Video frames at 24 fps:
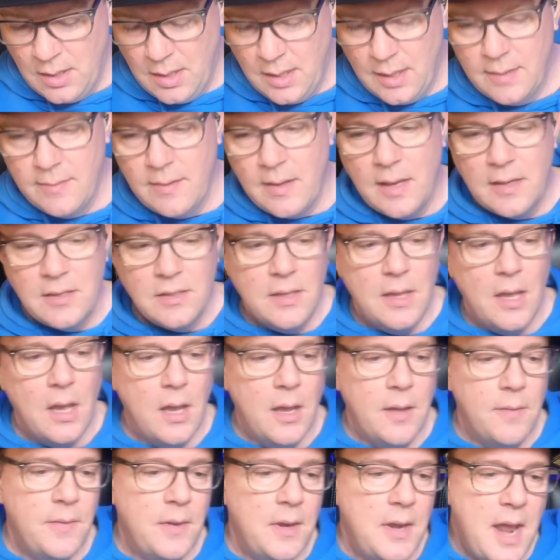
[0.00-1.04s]
And then
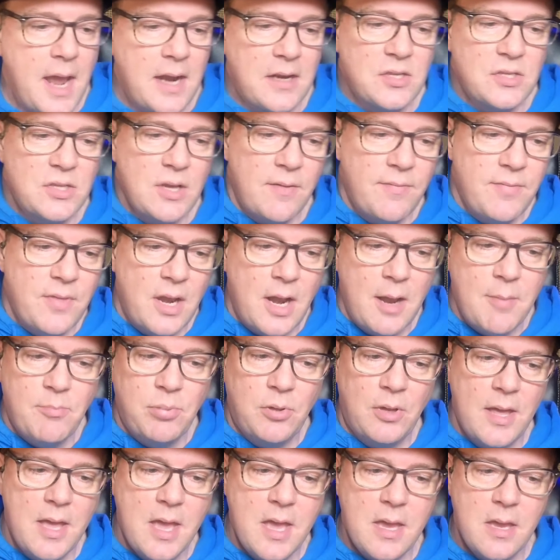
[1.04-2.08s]
the next stuff that I
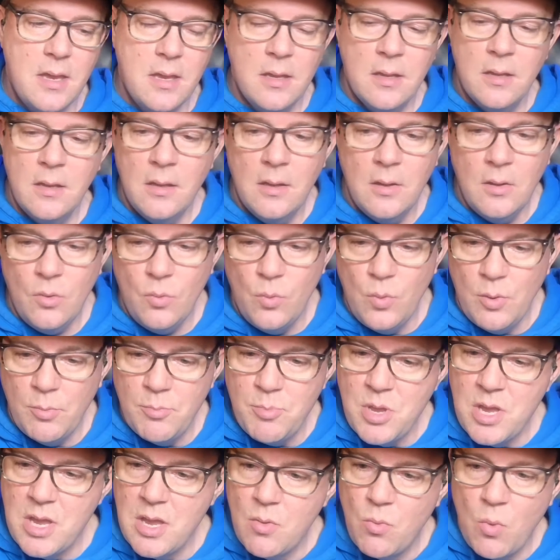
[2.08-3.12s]
play will
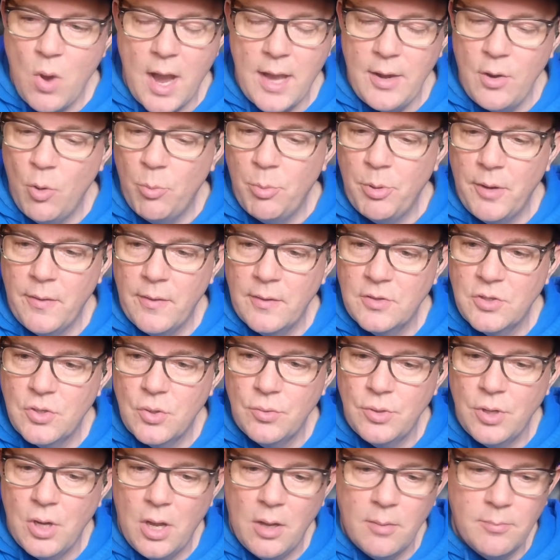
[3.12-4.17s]
be wide open on the
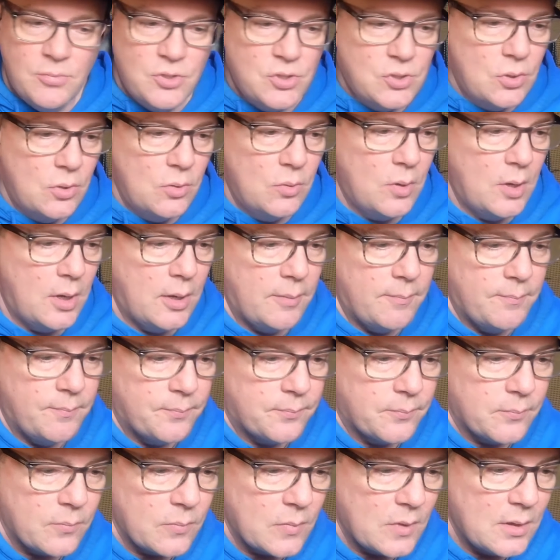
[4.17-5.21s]
tone knob. So
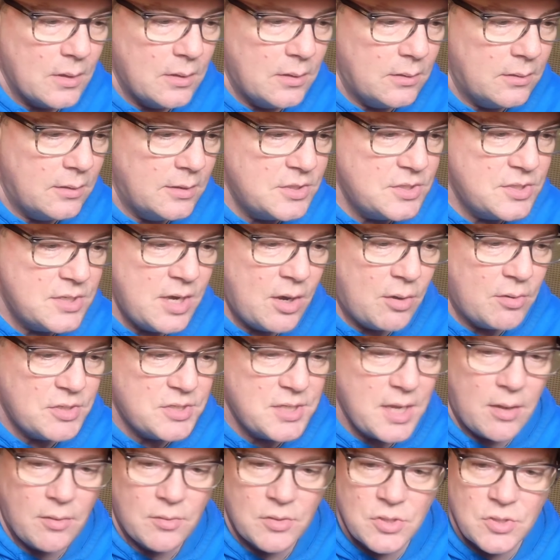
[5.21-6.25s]
let's hear how it
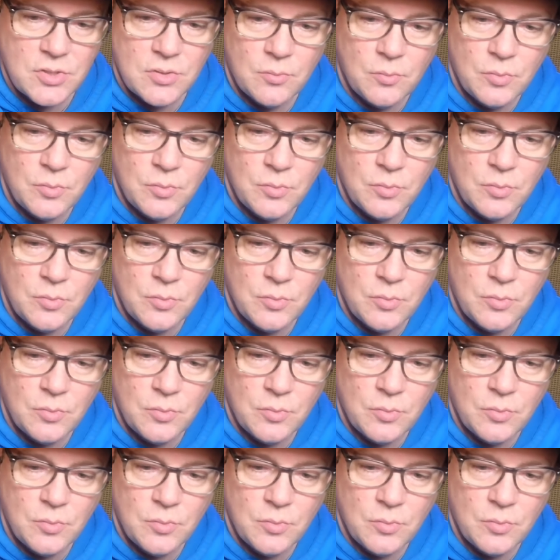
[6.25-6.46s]
sounds.